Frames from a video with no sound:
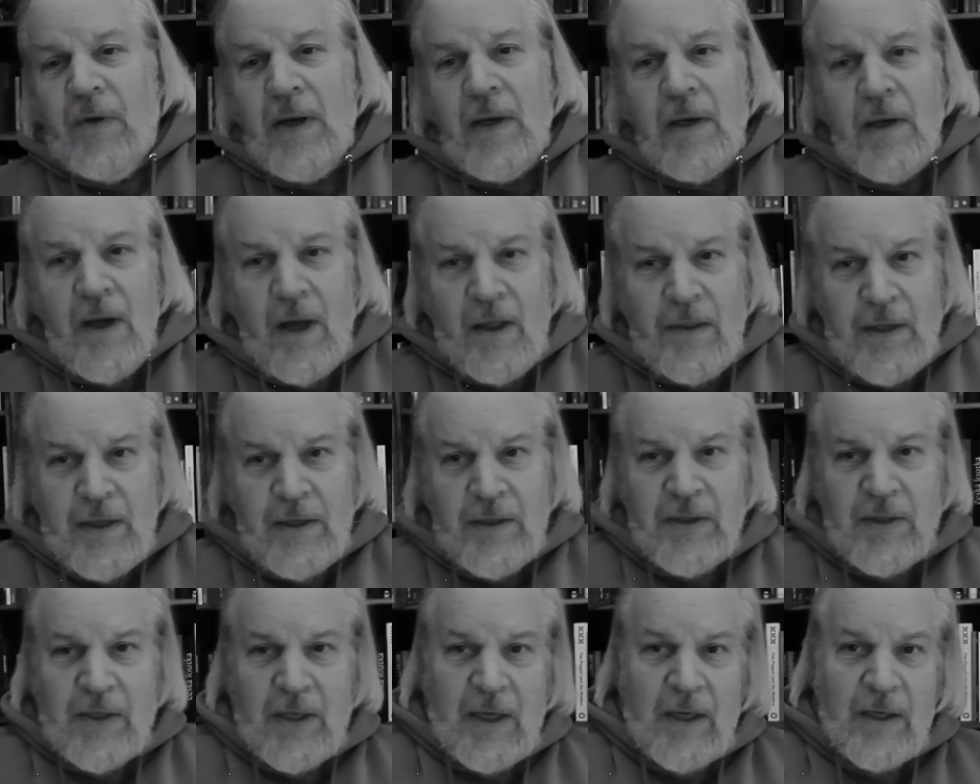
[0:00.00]
written on
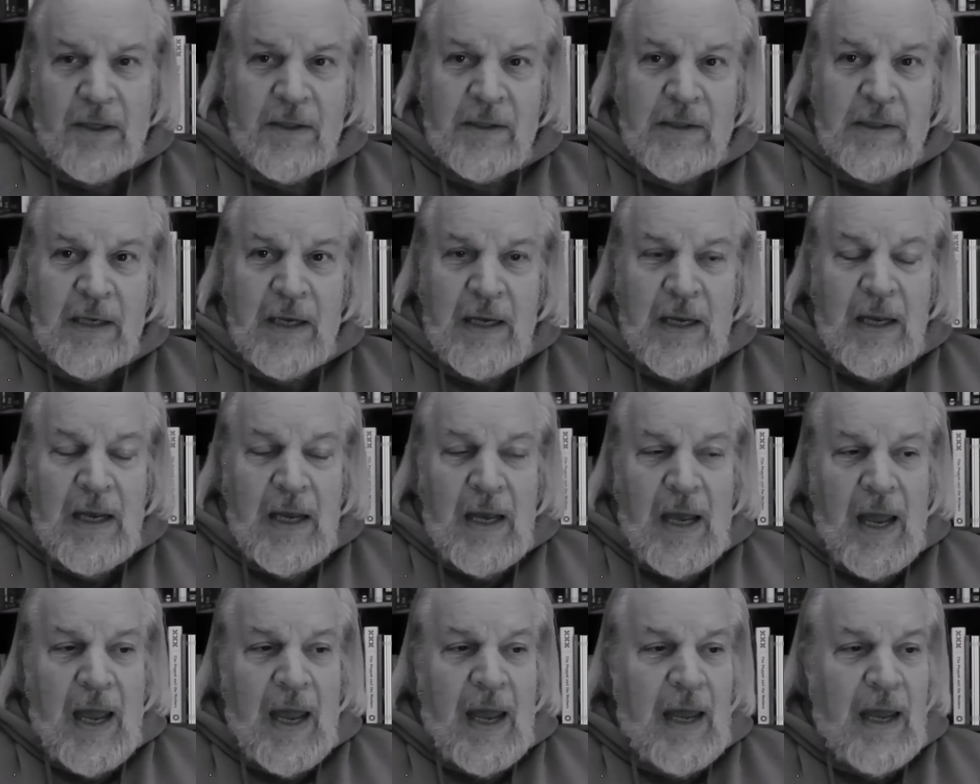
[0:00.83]
these things,
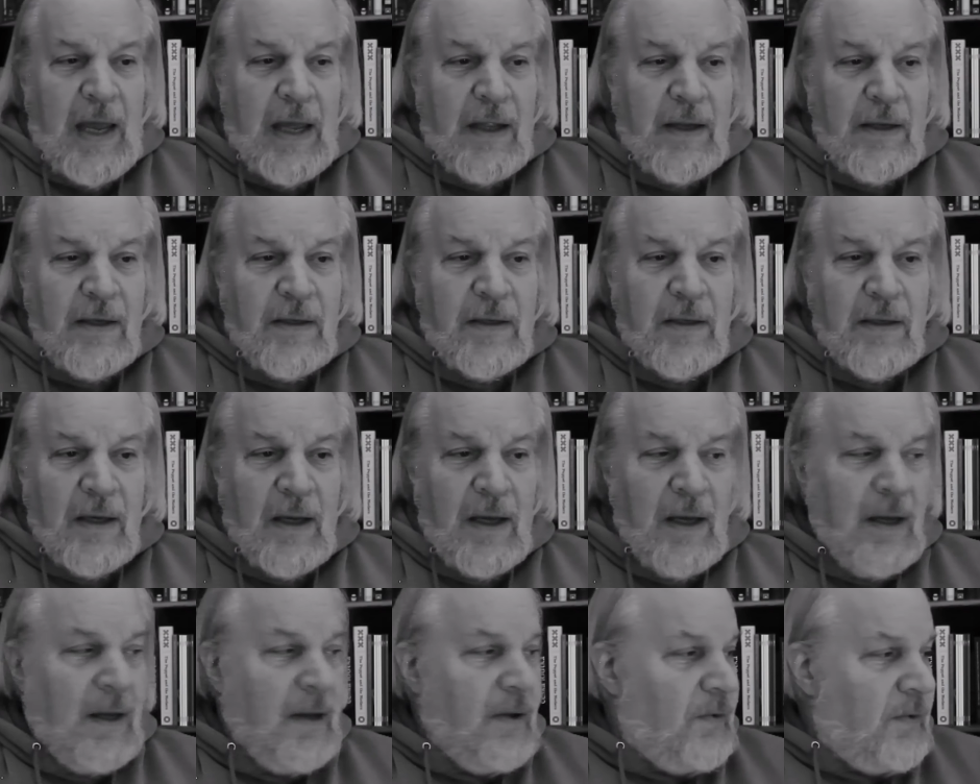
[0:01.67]
and
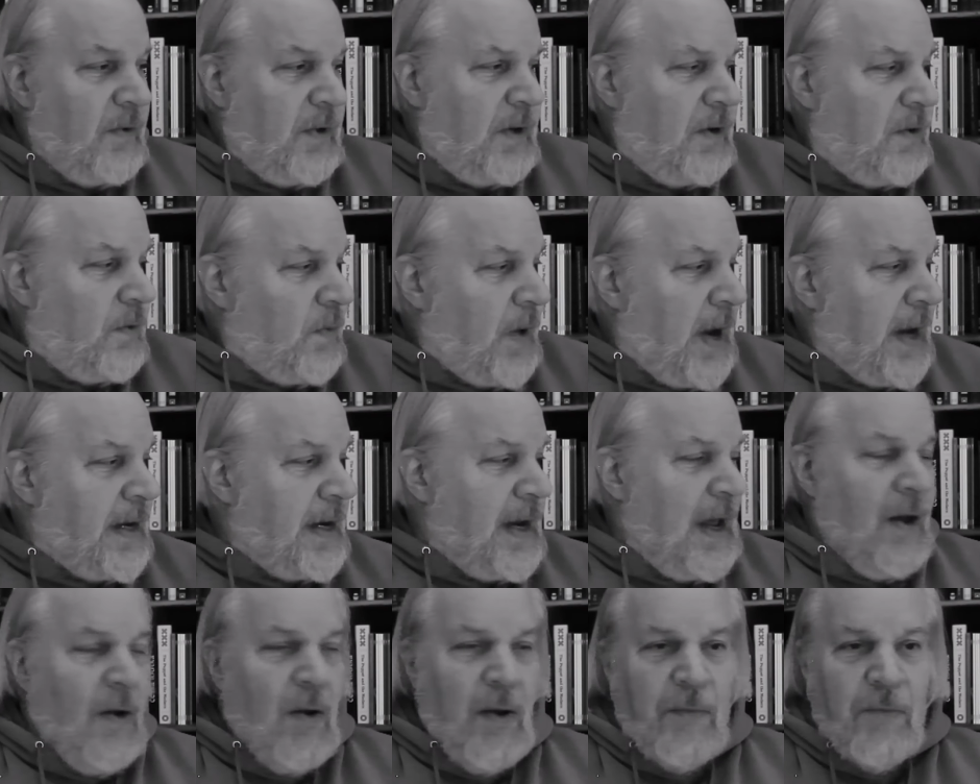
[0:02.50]
right
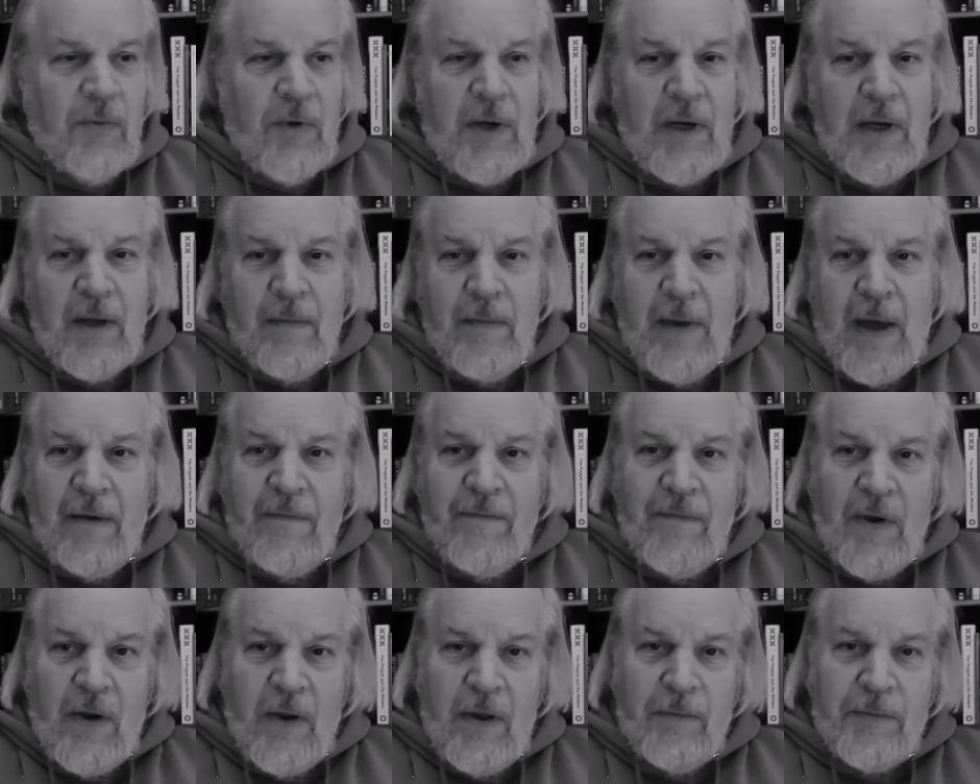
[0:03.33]
now I'm reading about
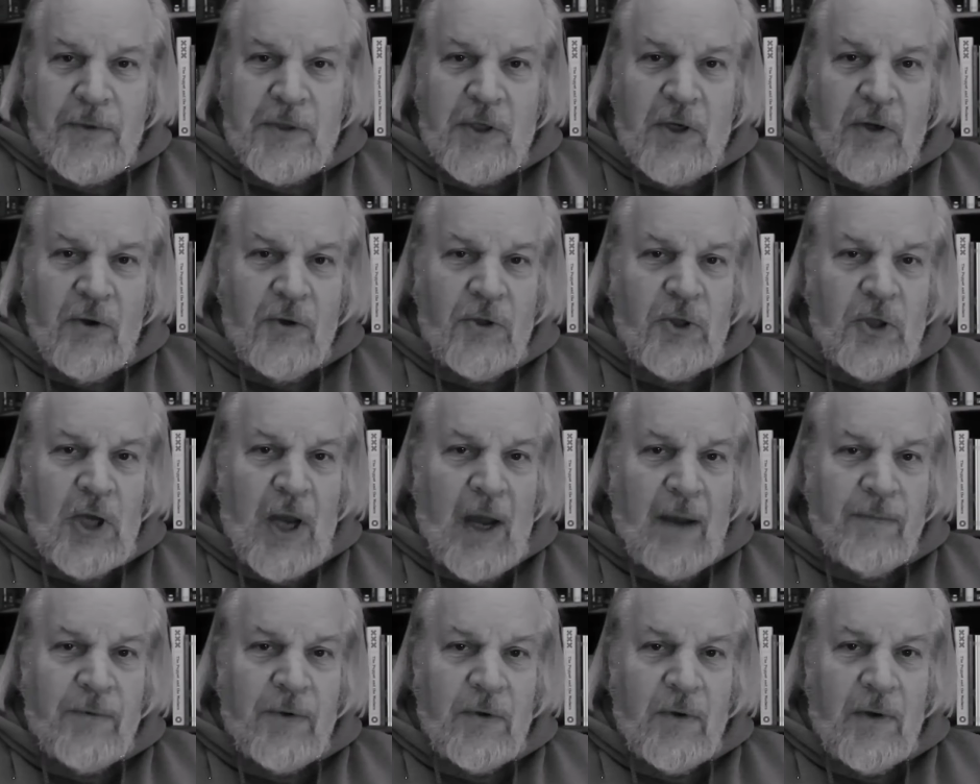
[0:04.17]
a very obscure
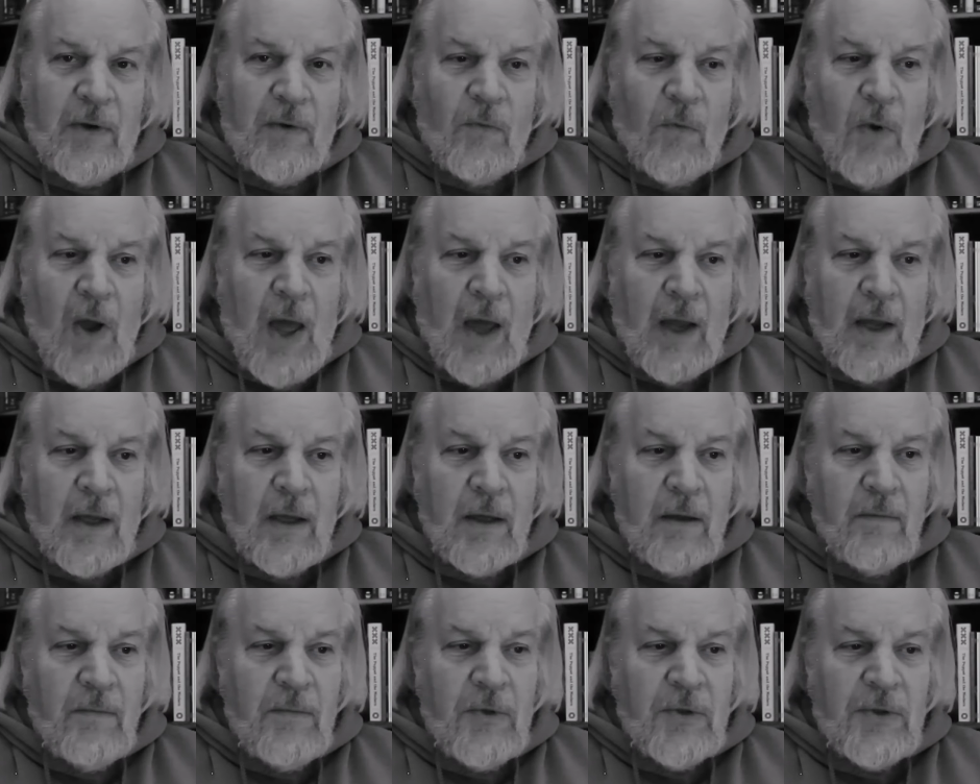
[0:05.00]
chapter in rock
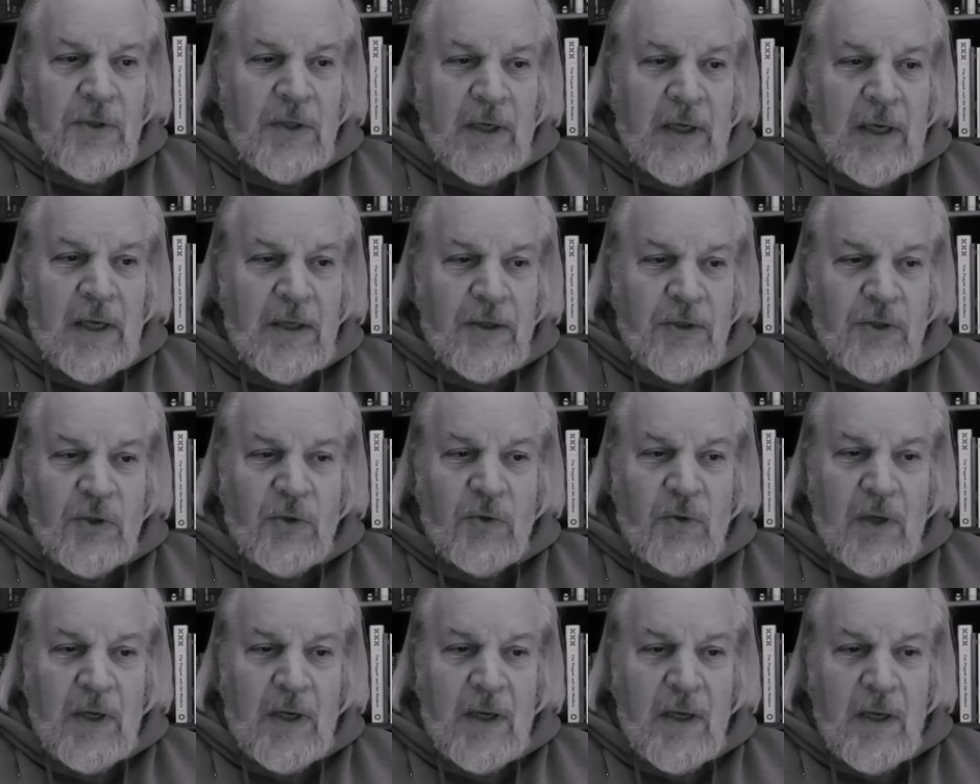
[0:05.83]
music
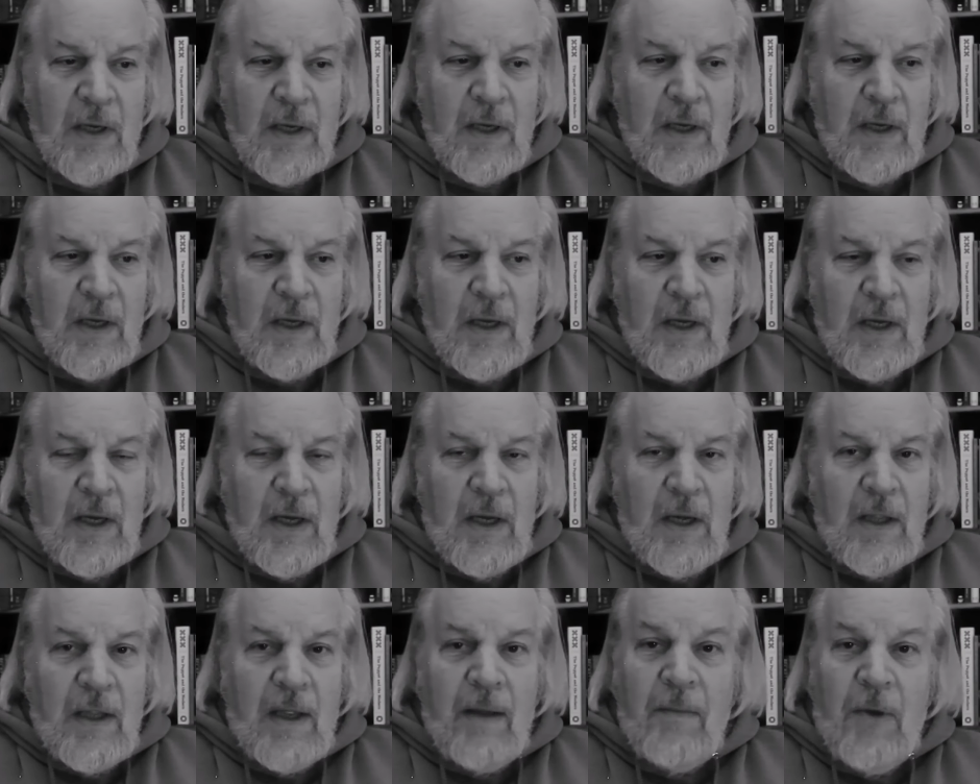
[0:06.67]
history
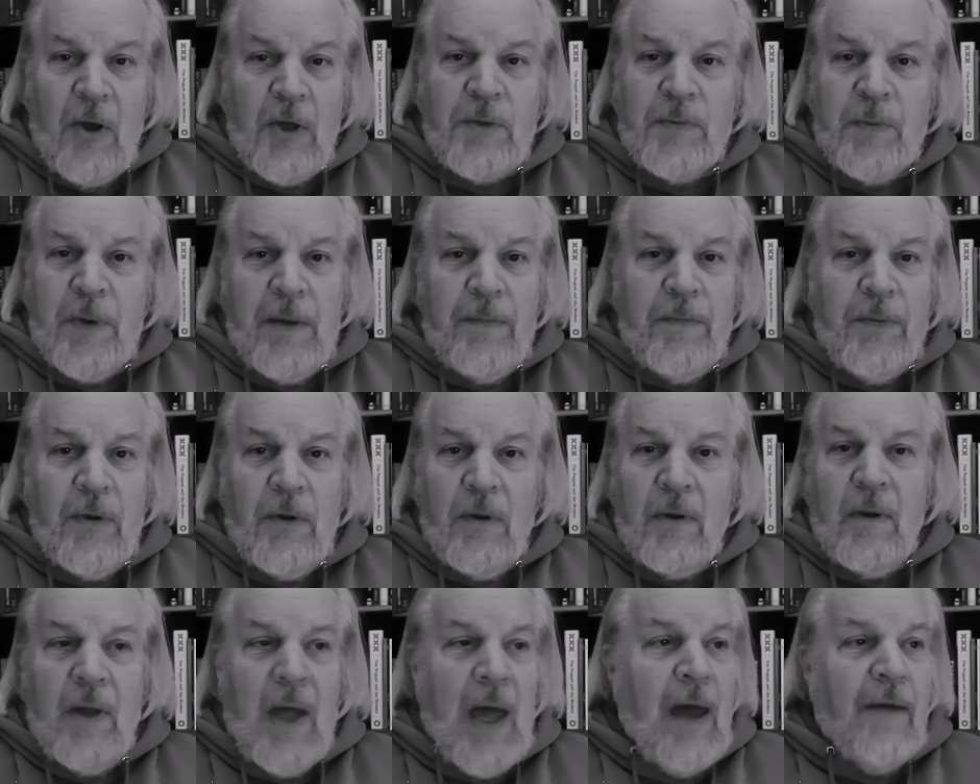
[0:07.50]
that most
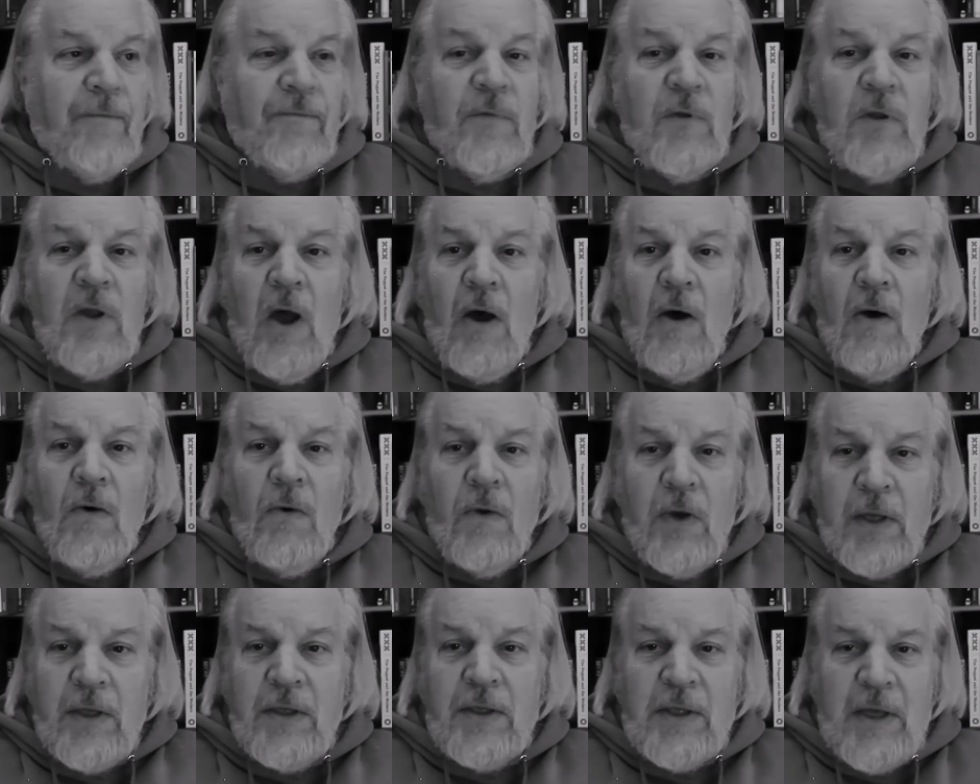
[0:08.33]
people have
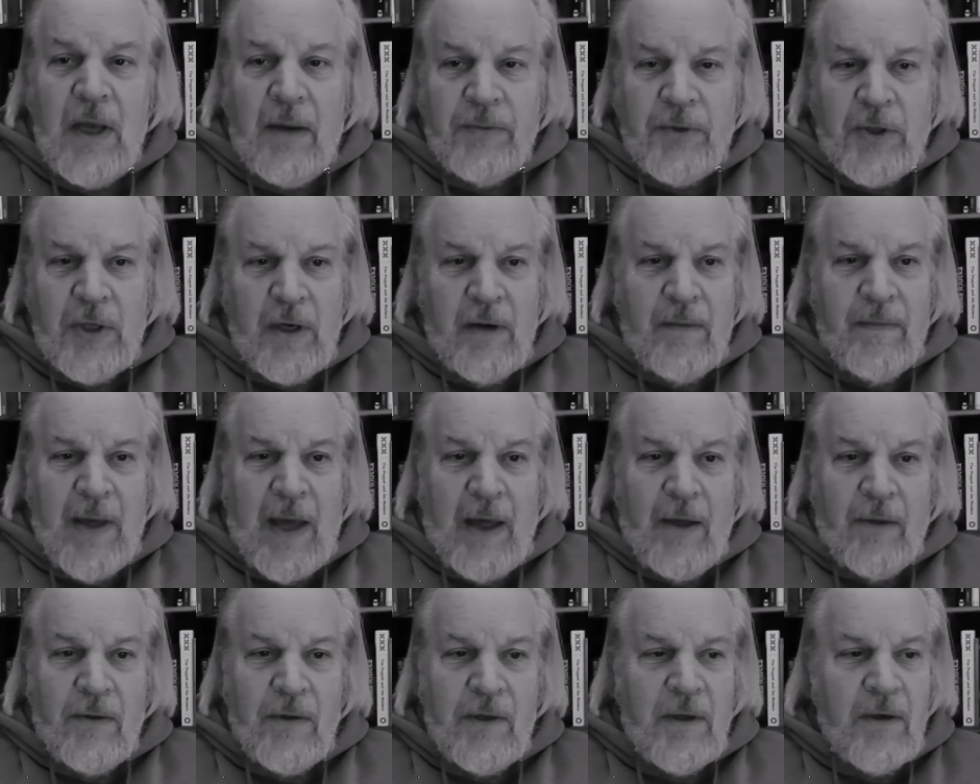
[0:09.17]
no conception
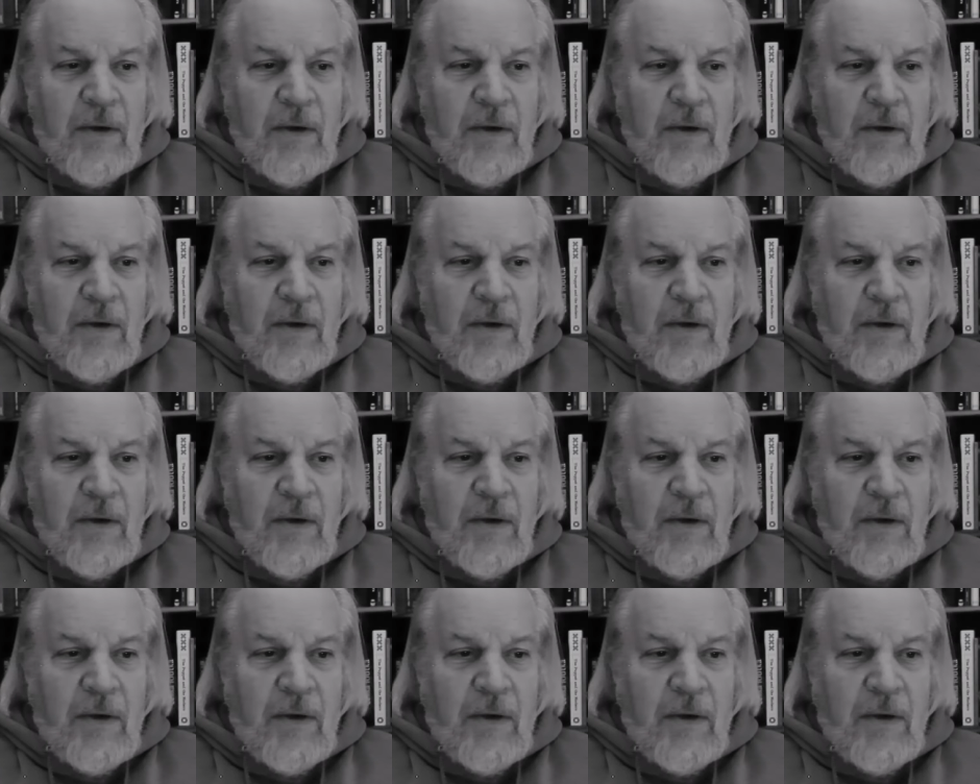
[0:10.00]
about.